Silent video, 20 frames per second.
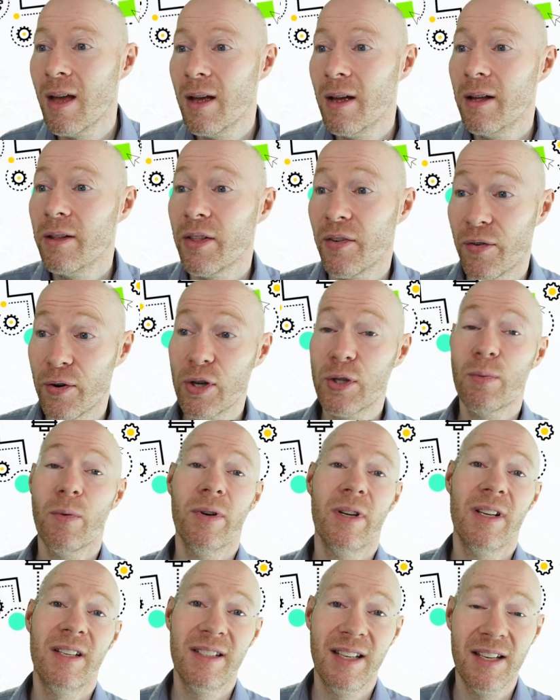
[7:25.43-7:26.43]
The first one
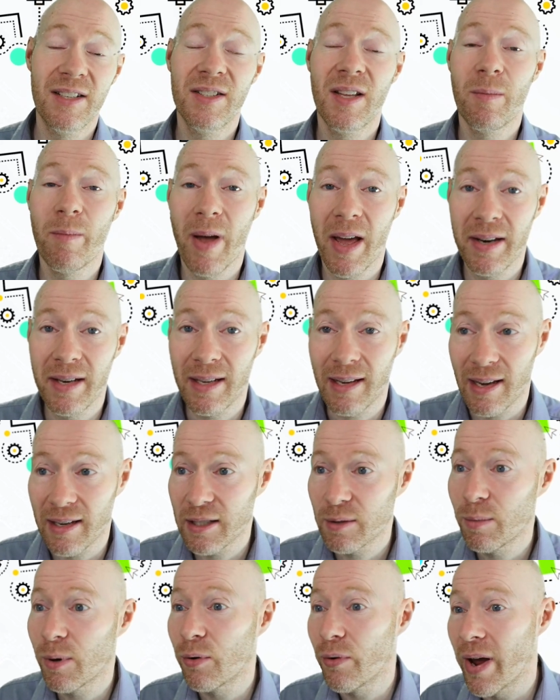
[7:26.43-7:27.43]
is systematic
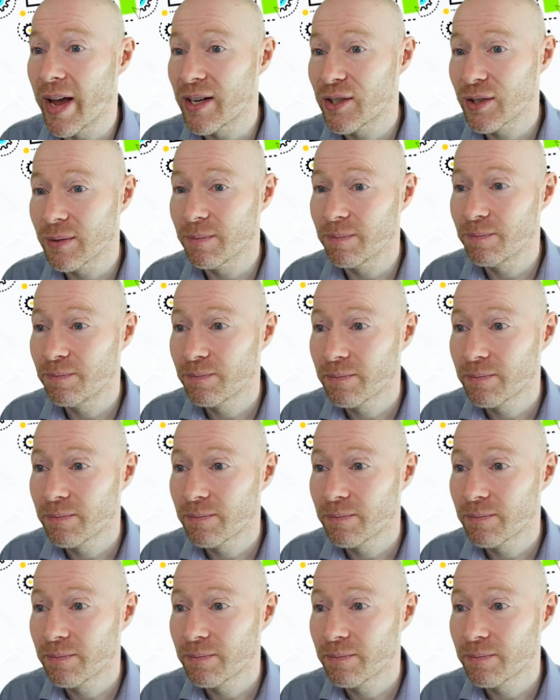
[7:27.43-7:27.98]
exploration.